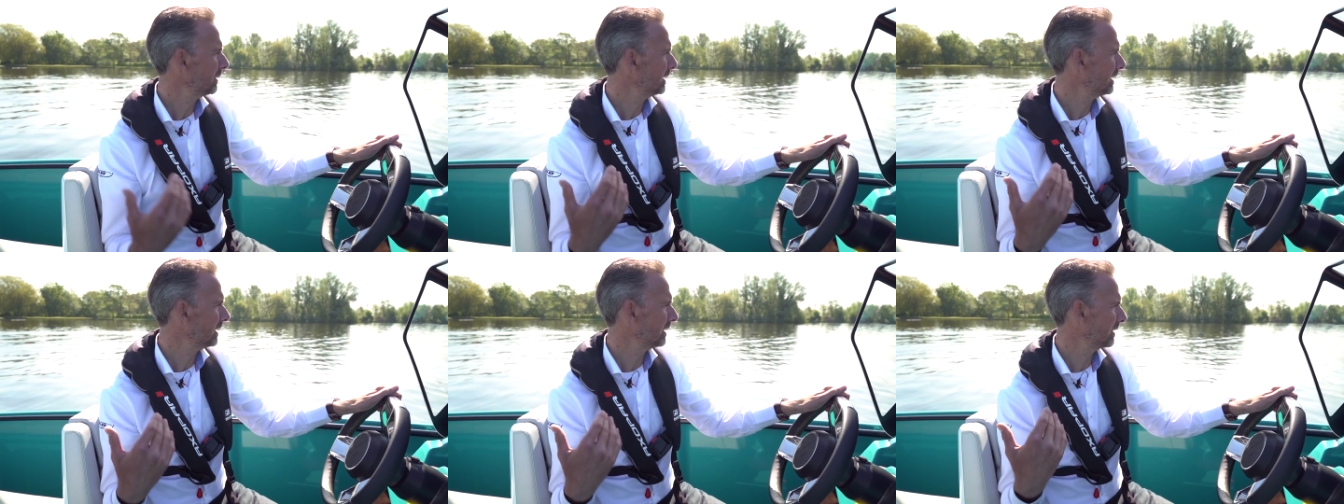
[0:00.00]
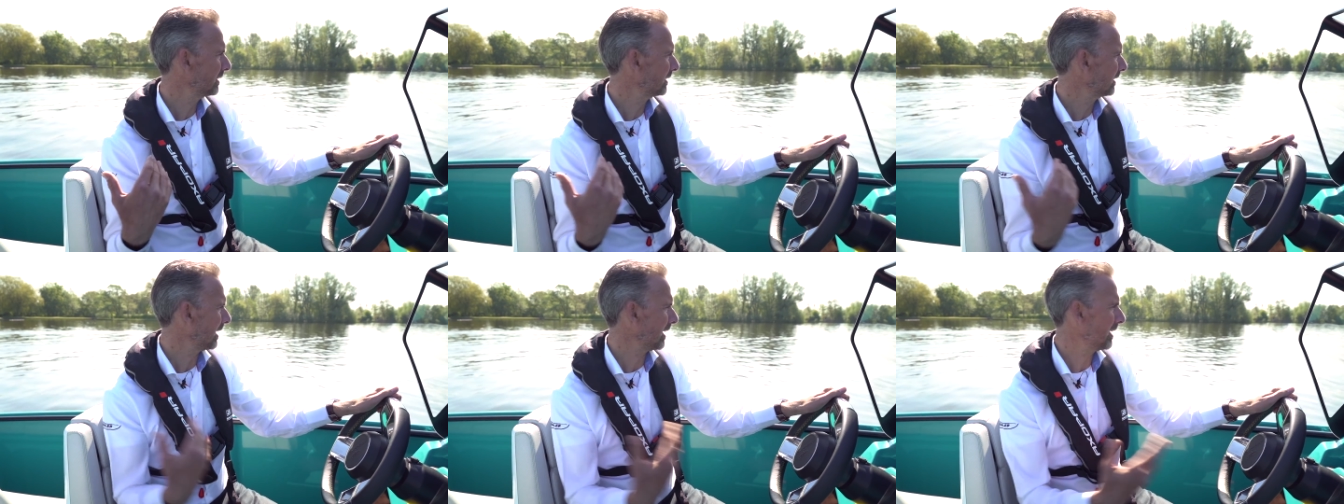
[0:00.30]
It
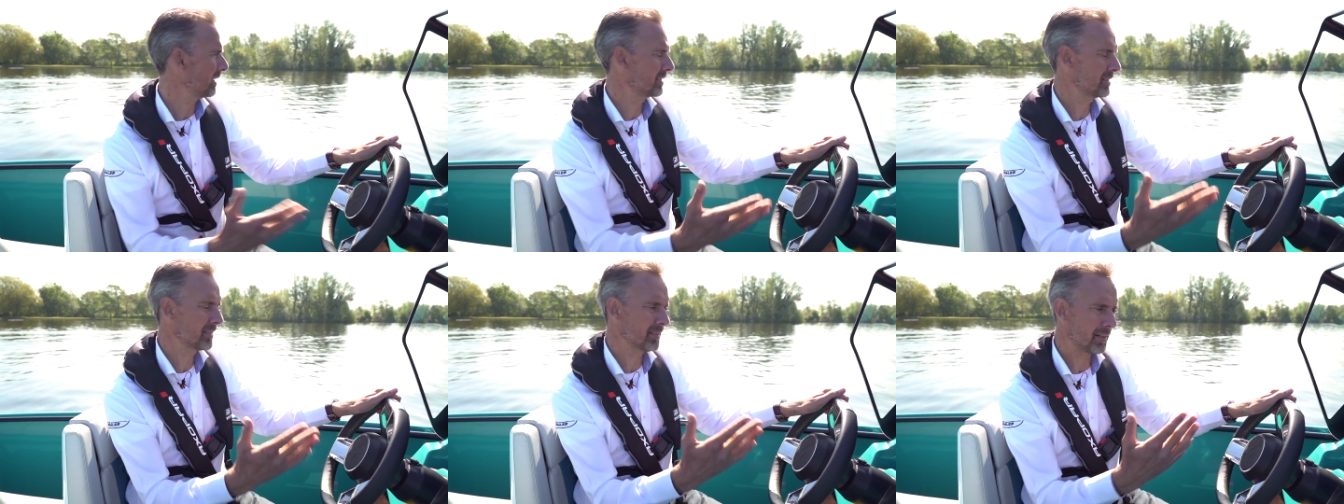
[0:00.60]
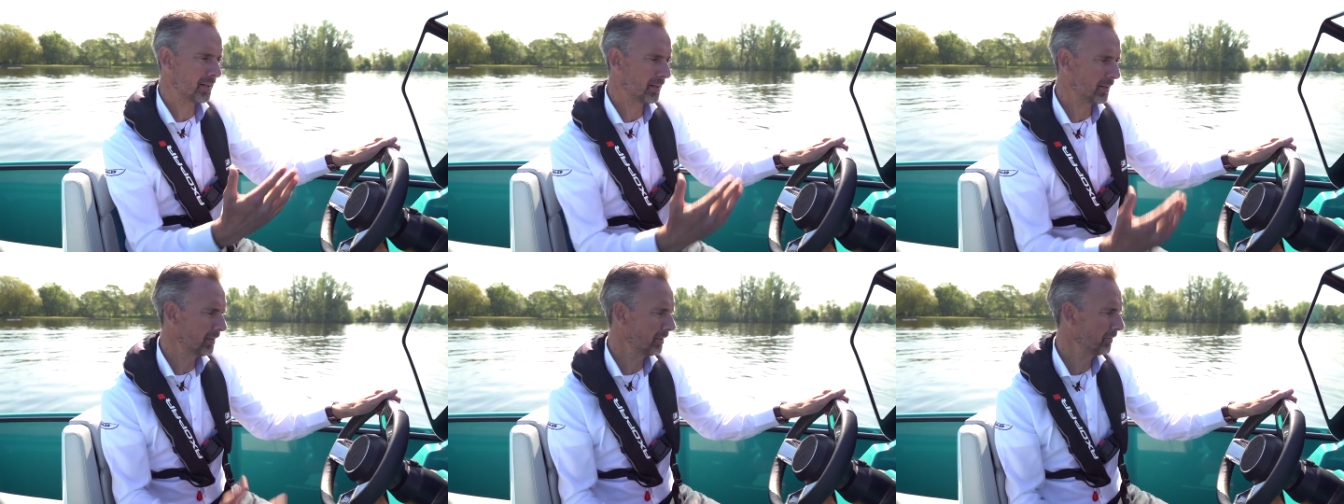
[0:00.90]
takes
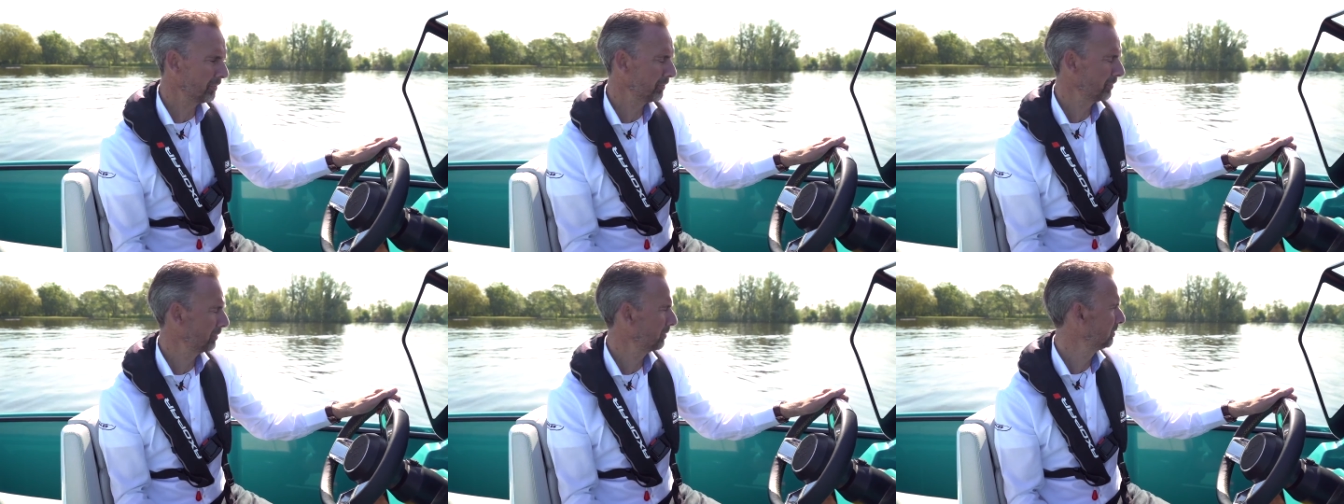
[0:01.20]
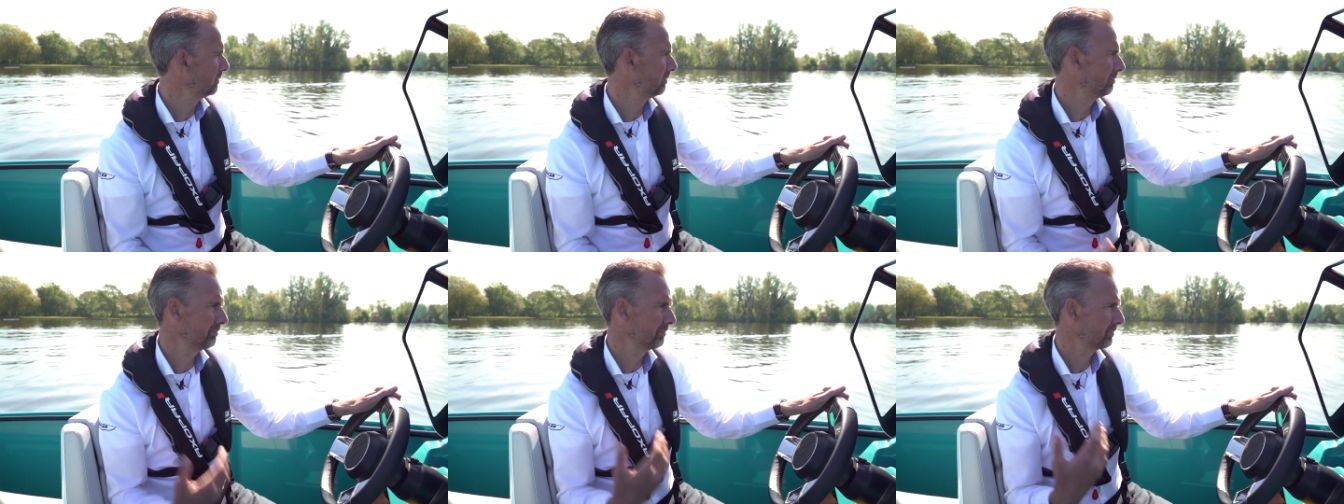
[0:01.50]
off
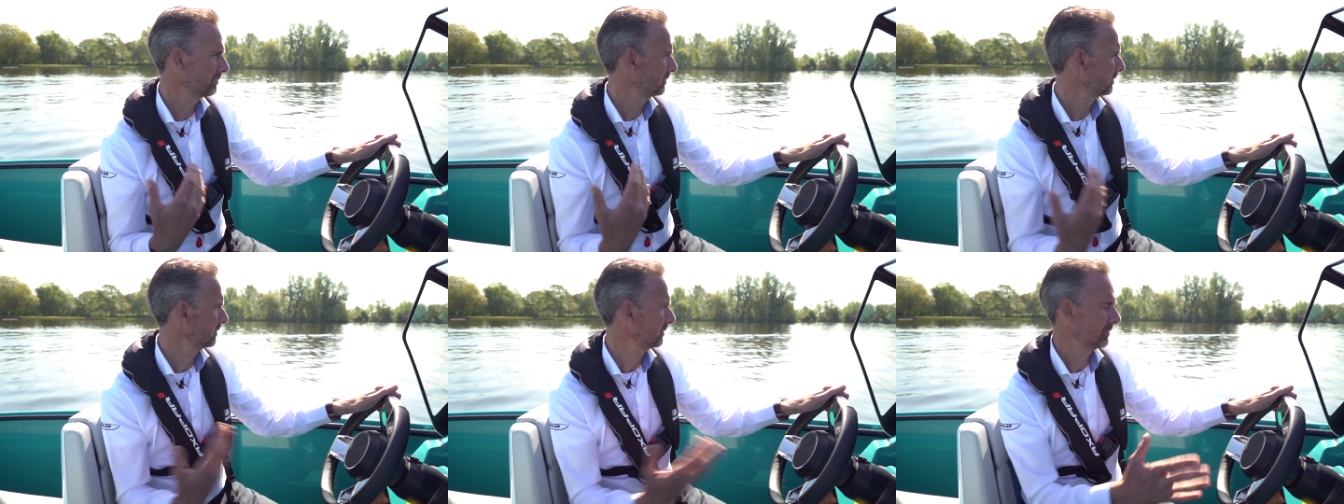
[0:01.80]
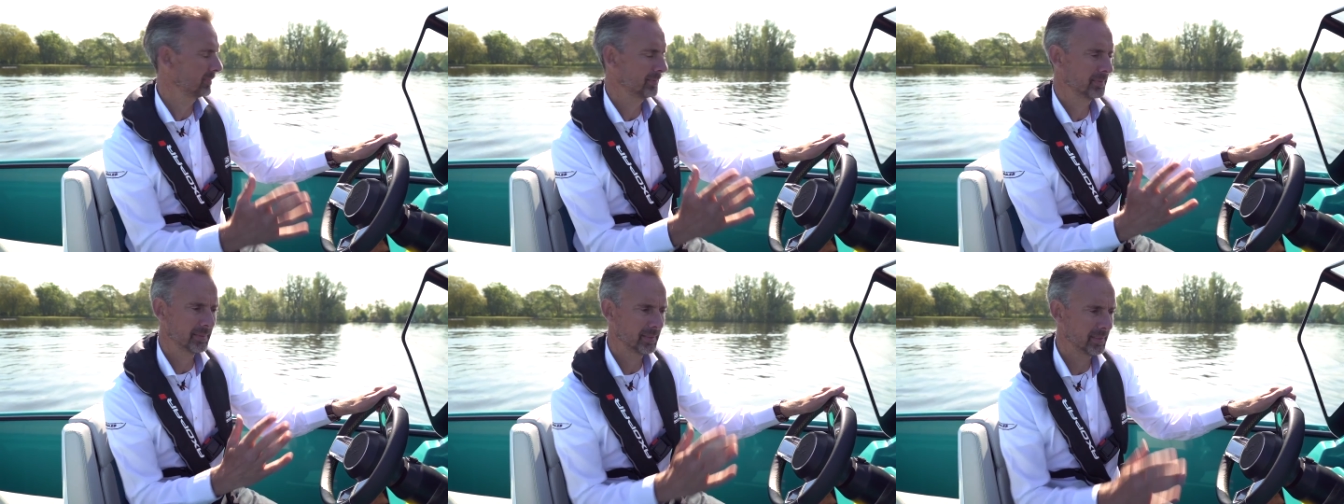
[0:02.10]

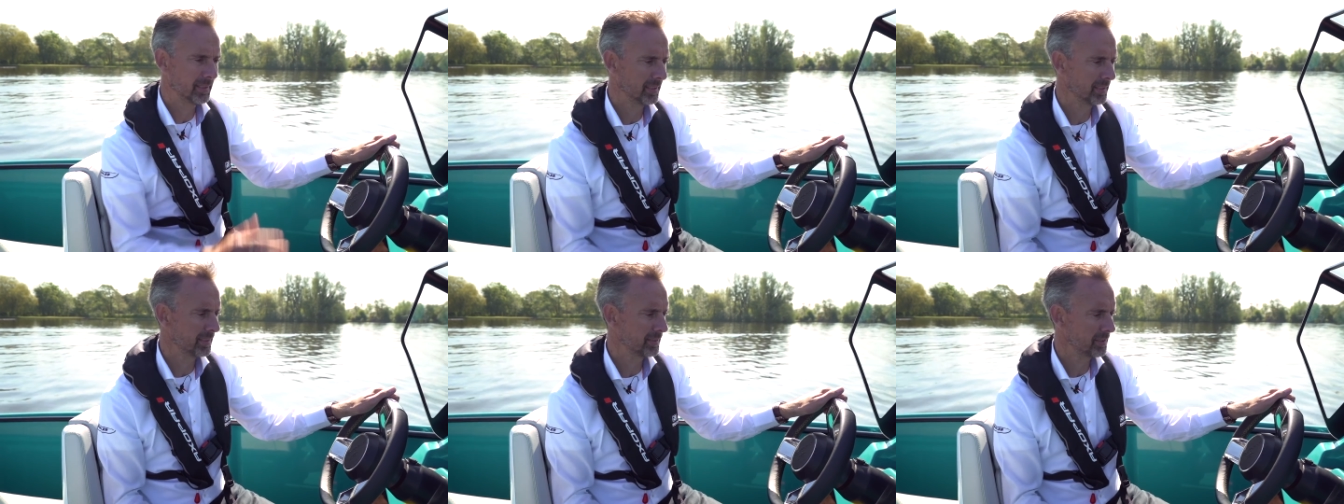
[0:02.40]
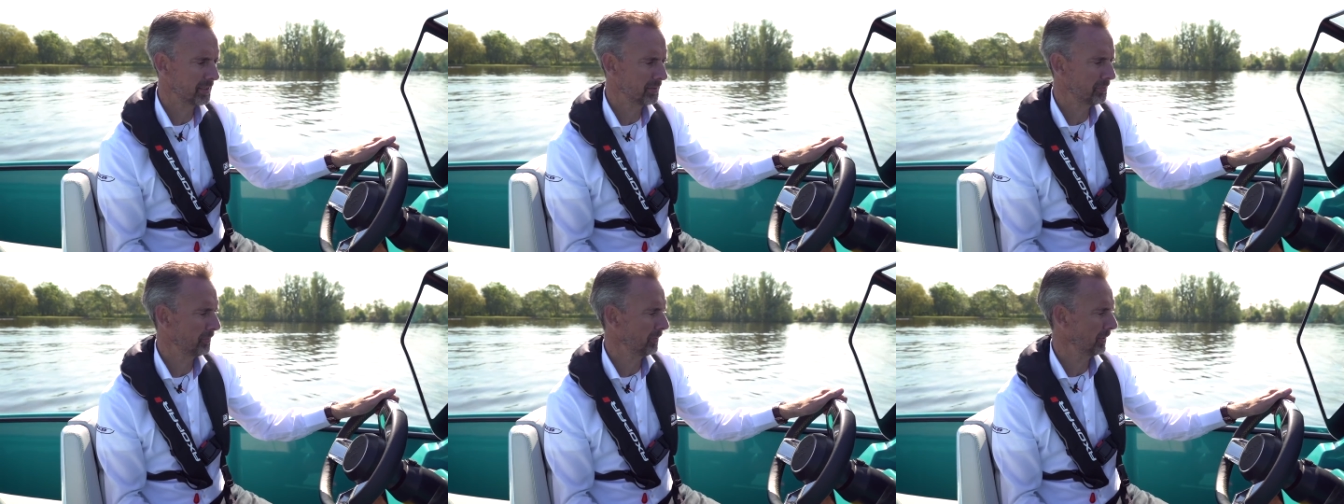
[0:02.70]
in a
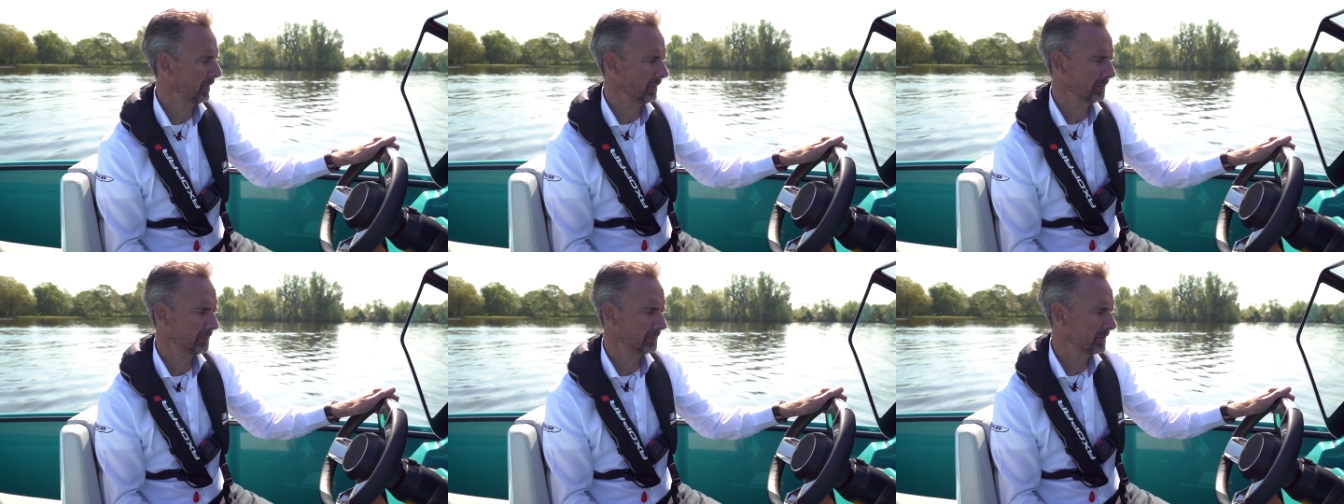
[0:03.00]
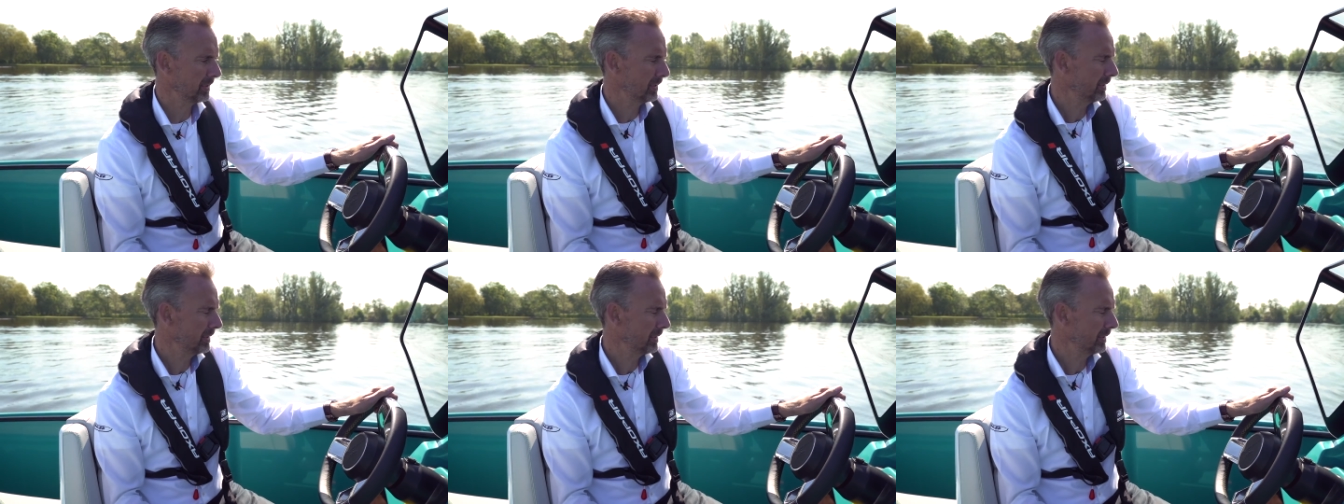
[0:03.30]
jiffy.